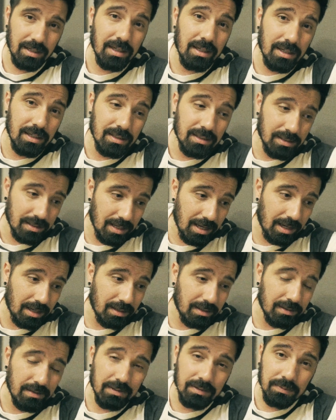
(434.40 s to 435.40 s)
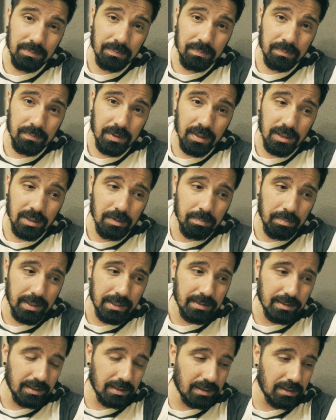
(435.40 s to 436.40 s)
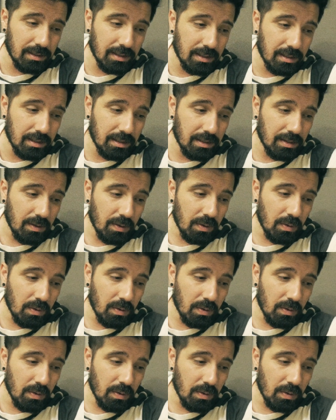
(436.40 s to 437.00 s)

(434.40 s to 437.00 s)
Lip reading: is that. It's basically